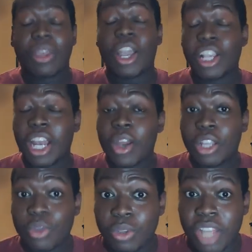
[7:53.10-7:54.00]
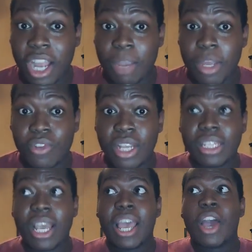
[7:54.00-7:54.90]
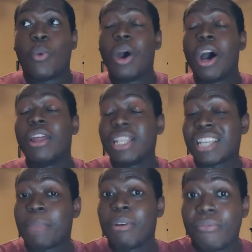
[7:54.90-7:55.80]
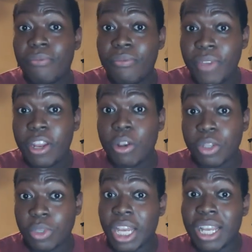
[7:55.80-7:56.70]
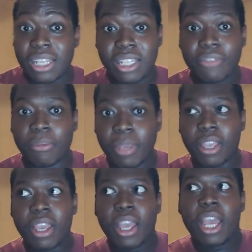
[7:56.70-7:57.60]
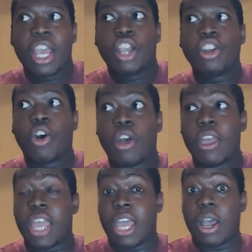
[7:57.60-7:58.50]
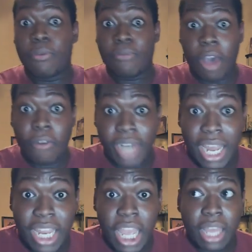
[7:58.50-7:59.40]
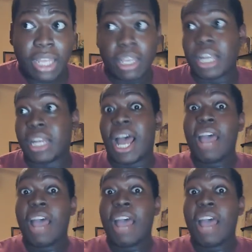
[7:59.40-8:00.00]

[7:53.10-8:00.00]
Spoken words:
Y'all know I do those documentaries. What other type of videos would y'all like to see from me? You know, involving Aaliyah, not